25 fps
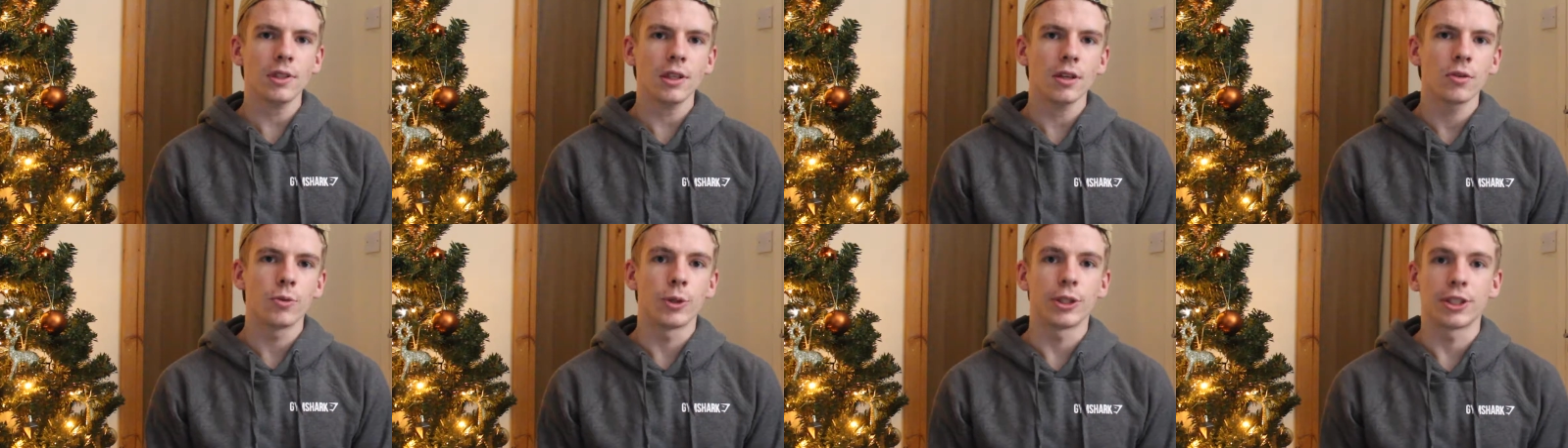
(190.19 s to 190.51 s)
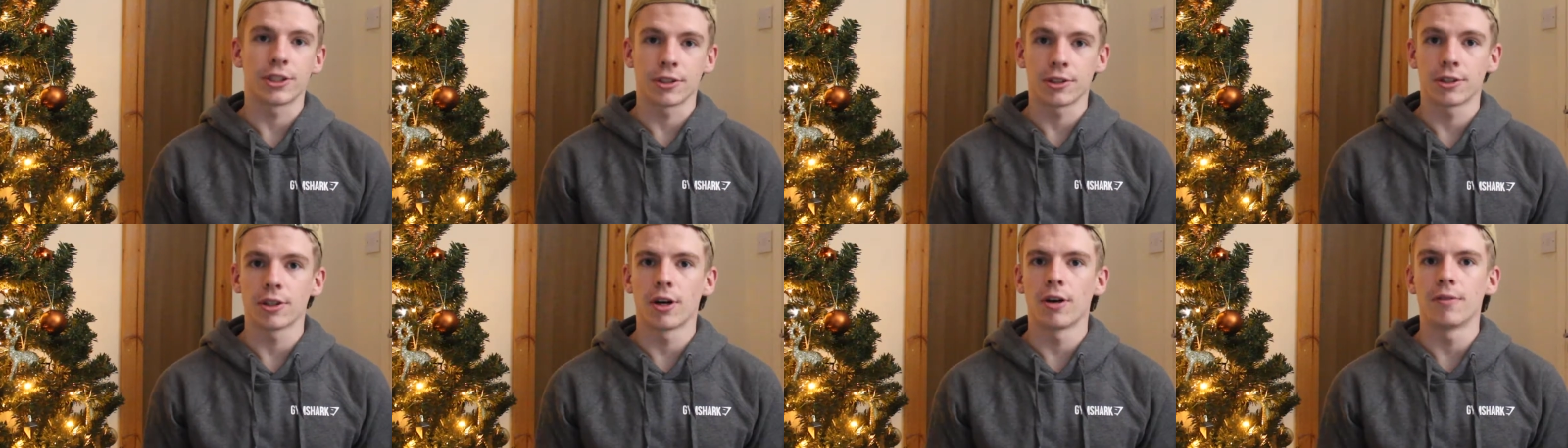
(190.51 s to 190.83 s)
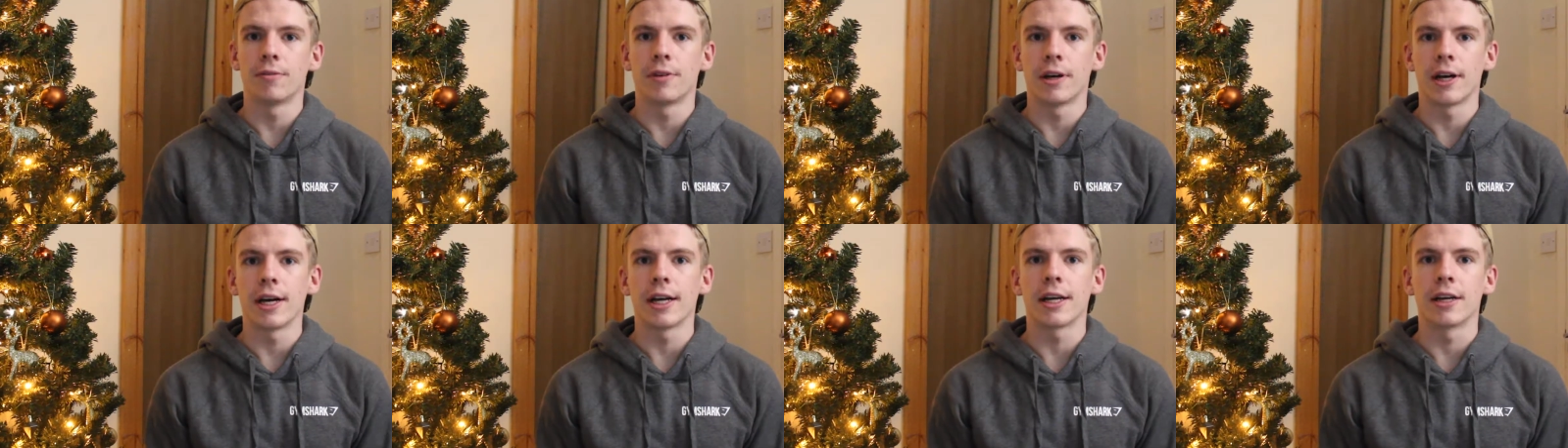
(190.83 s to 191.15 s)
which is
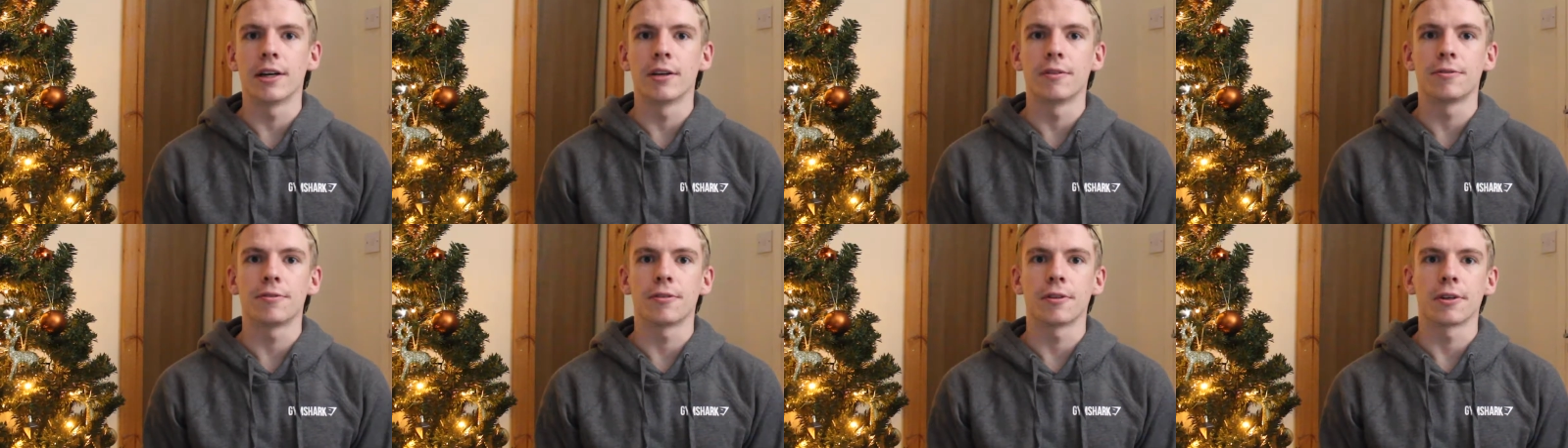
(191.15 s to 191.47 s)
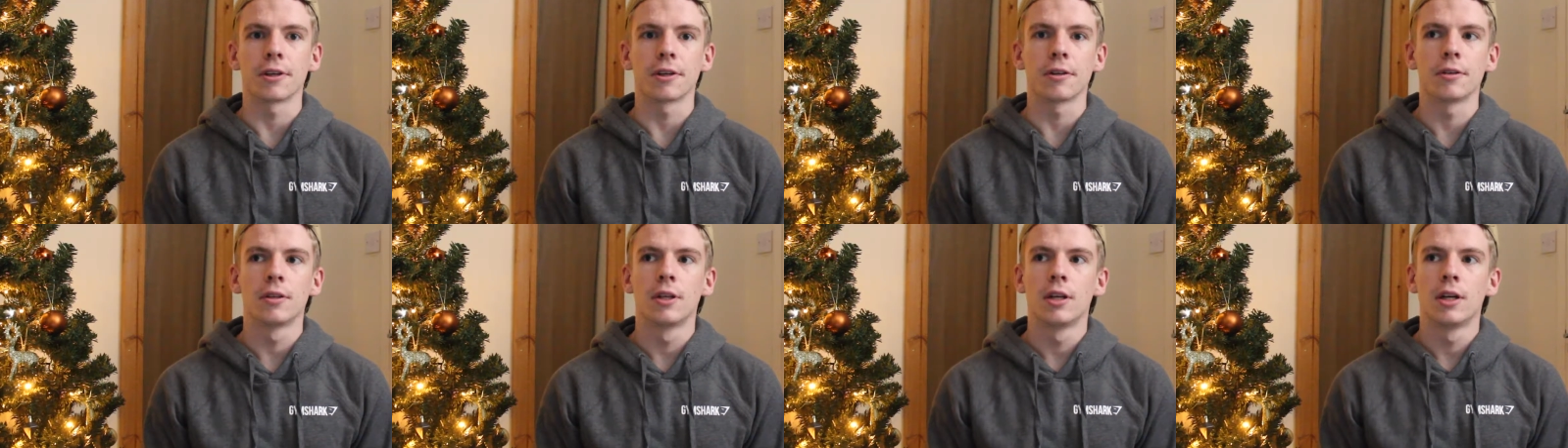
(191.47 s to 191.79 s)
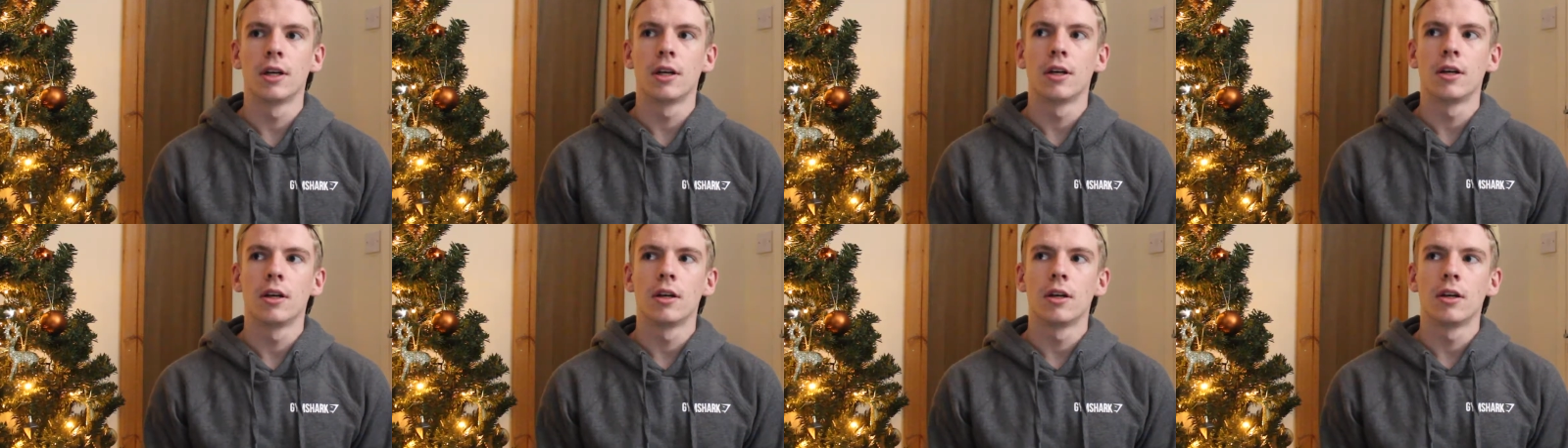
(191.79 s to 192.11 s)
all very good for
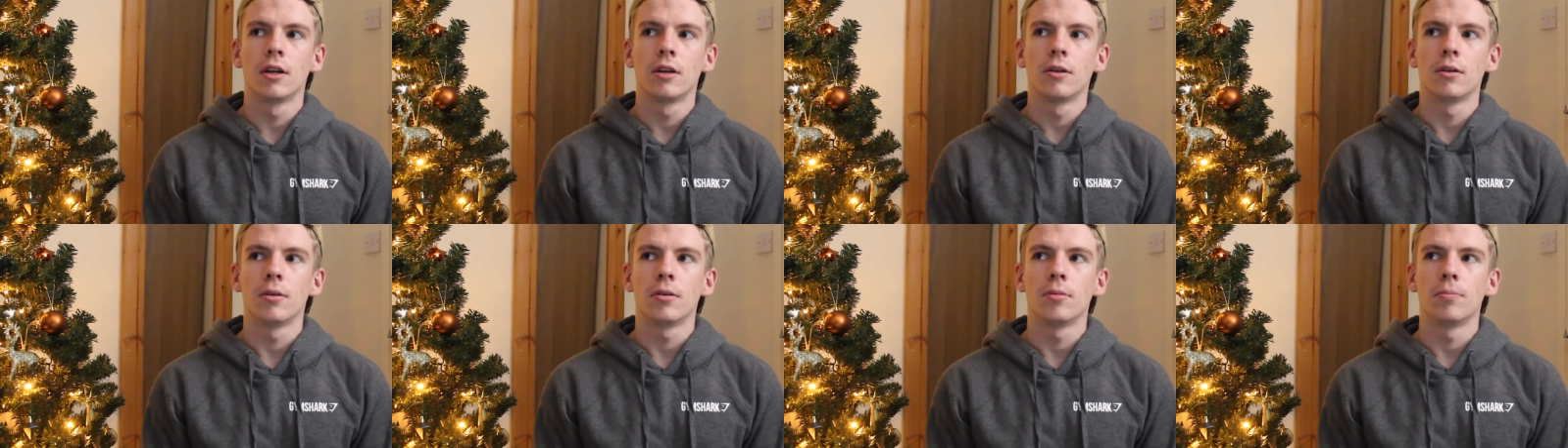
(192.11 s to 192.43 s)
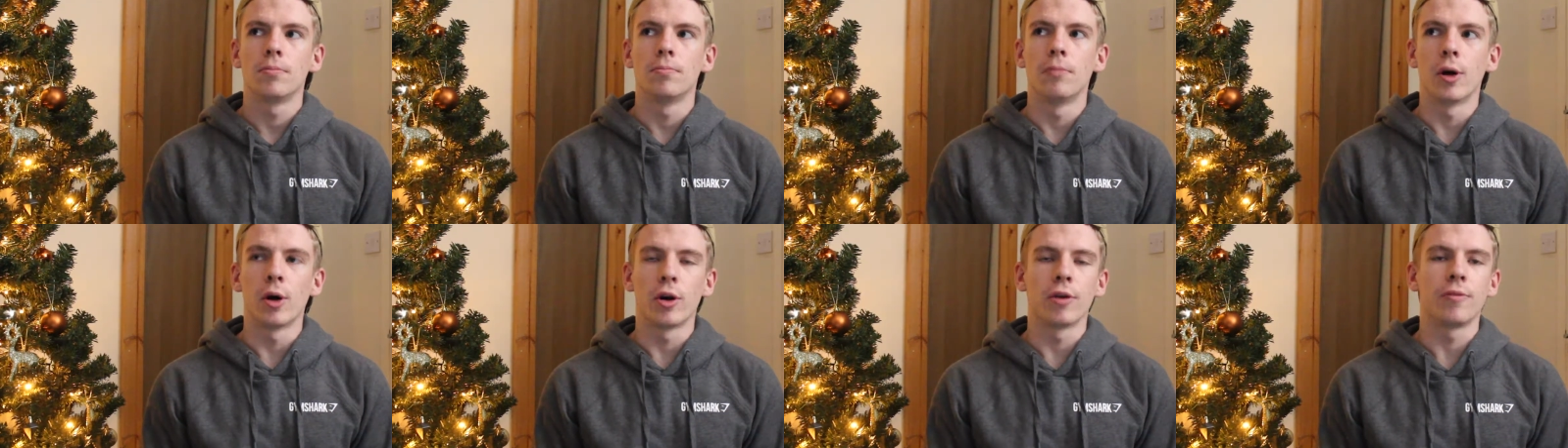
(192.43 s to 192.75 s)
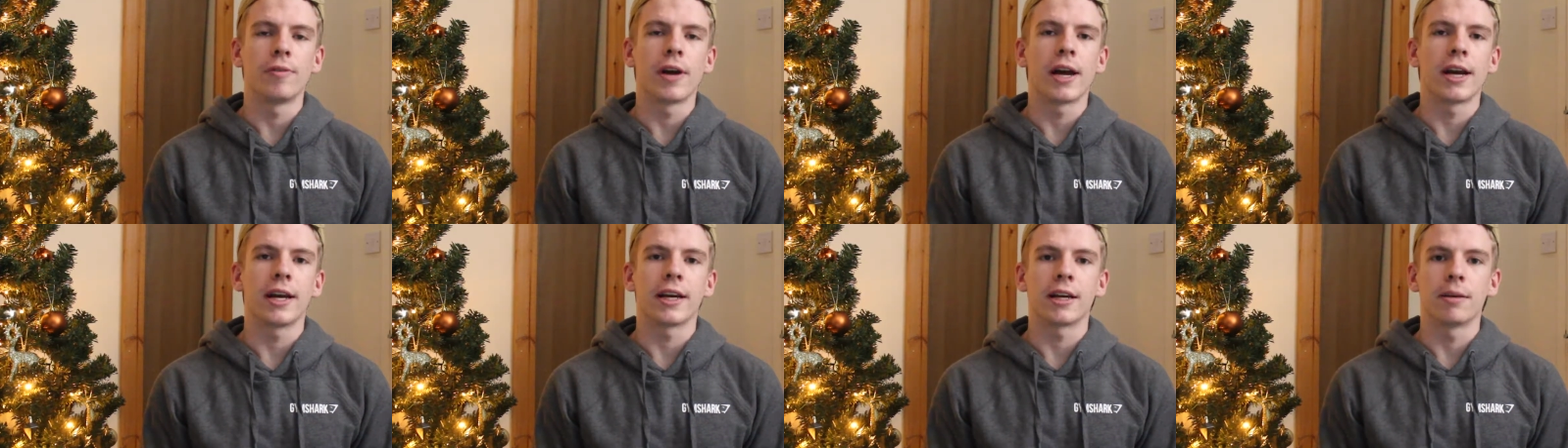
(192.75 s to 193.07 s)

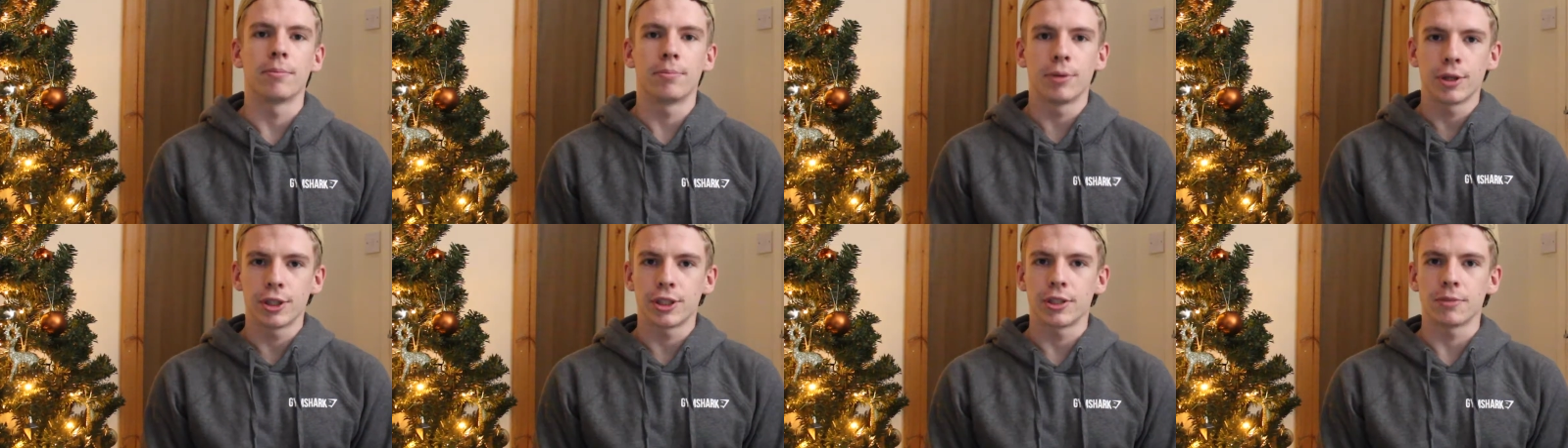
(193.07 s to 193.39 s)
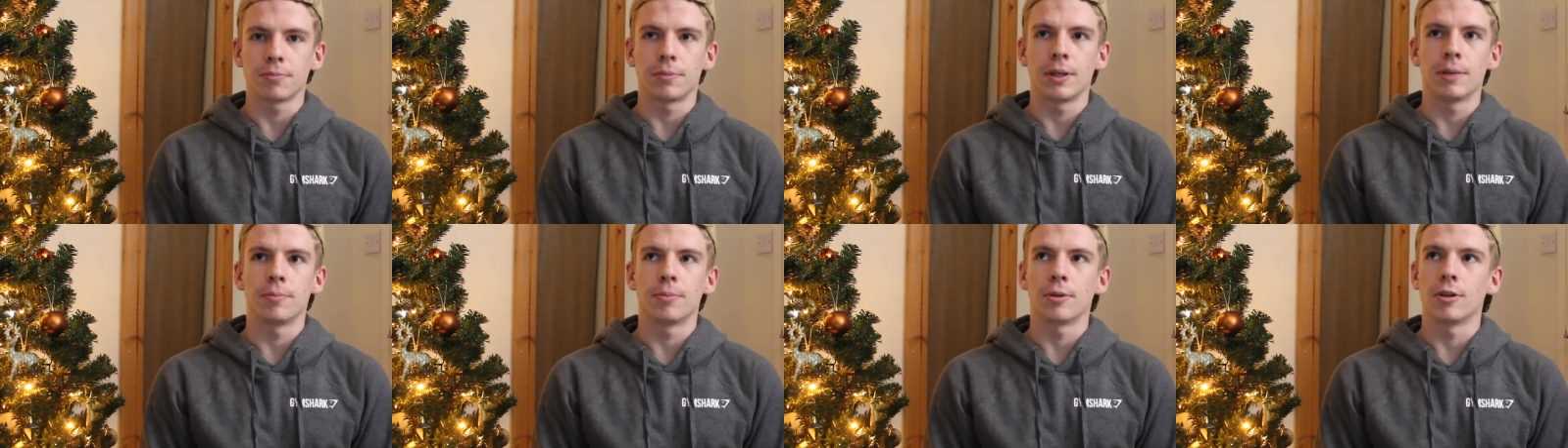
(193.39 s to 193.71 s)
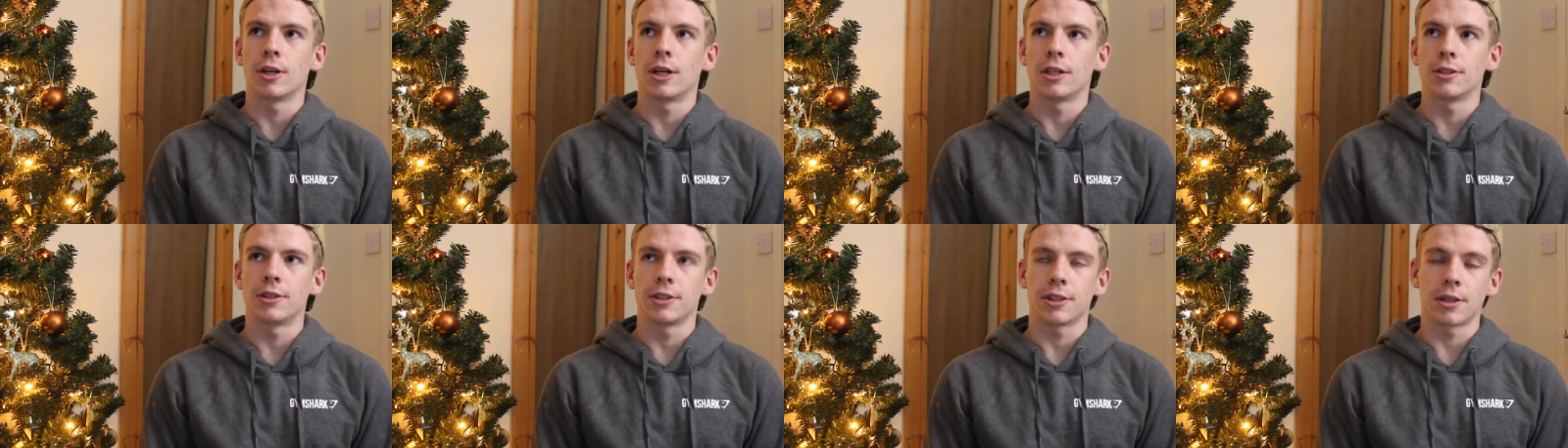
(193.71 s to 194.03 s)
motivating and pushing people
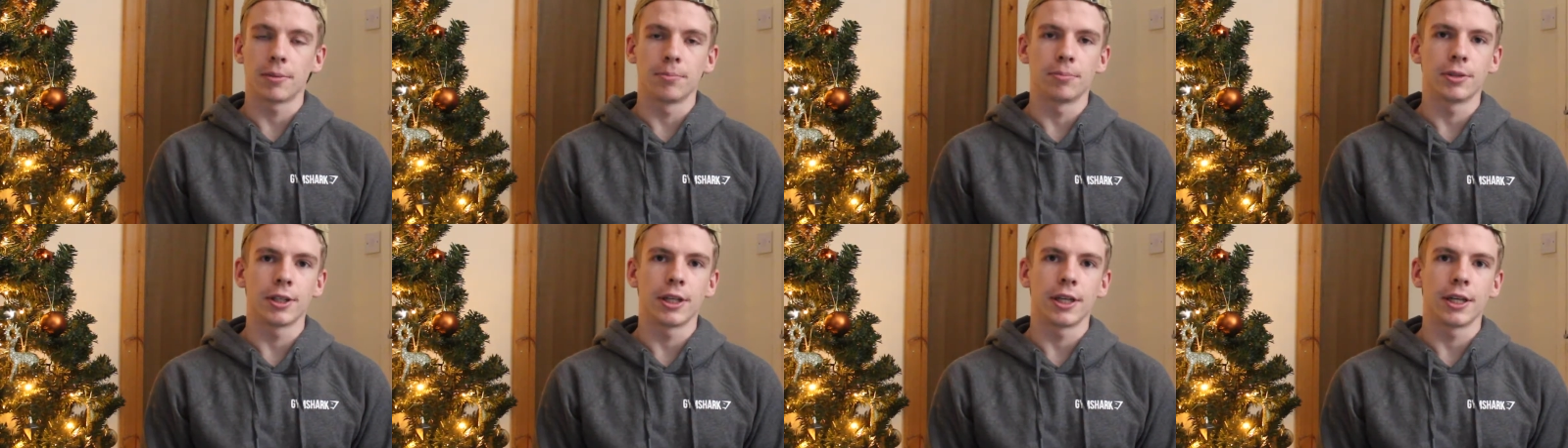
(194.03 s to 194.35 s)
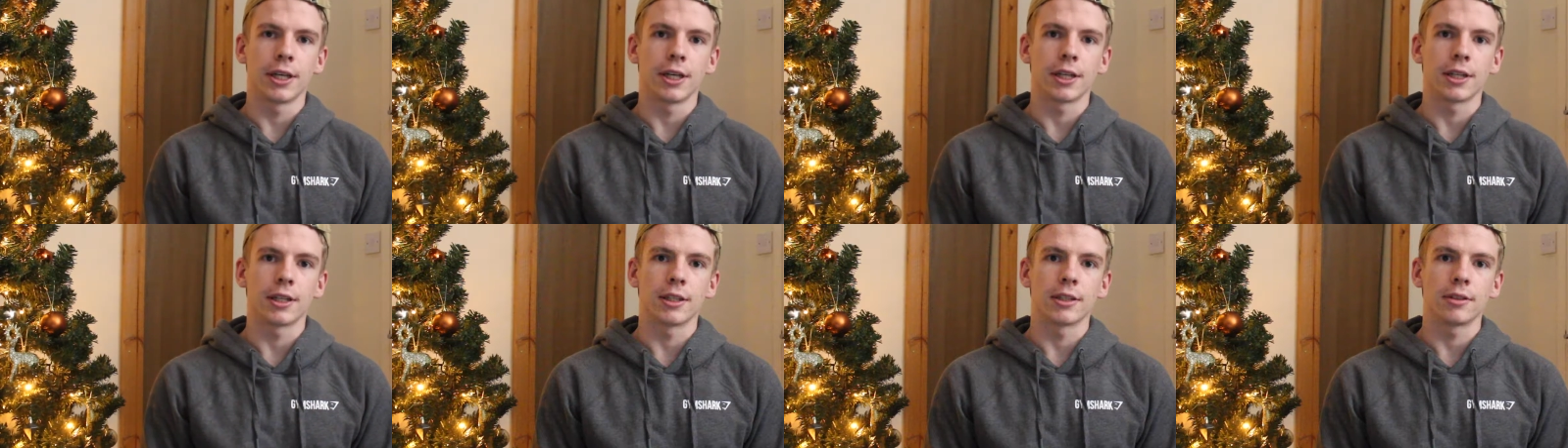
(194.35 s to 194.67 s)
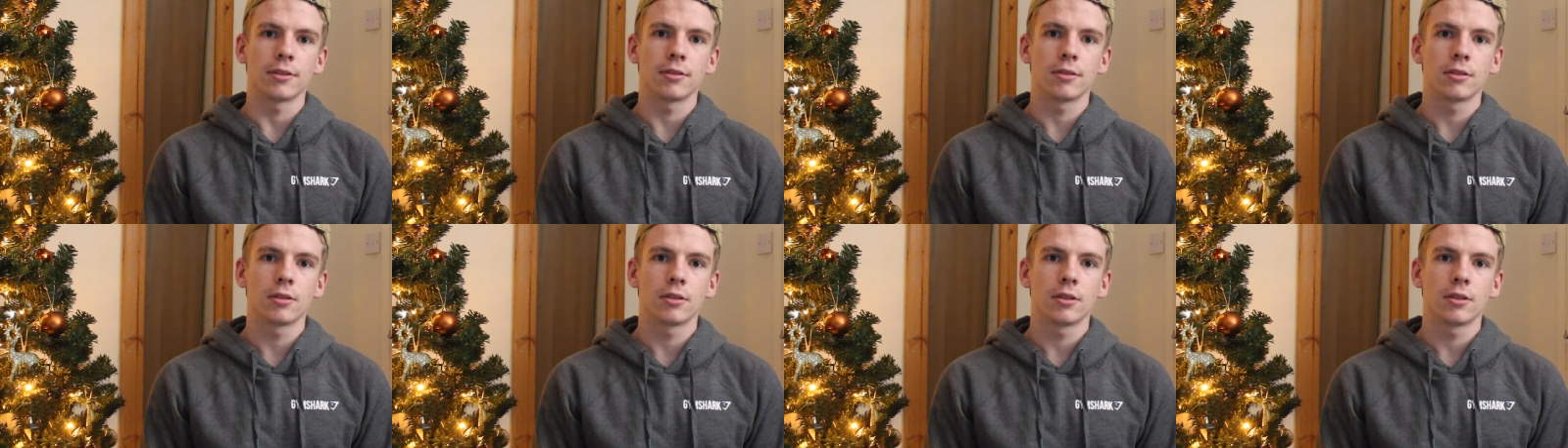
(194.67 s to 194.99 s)
on to completing and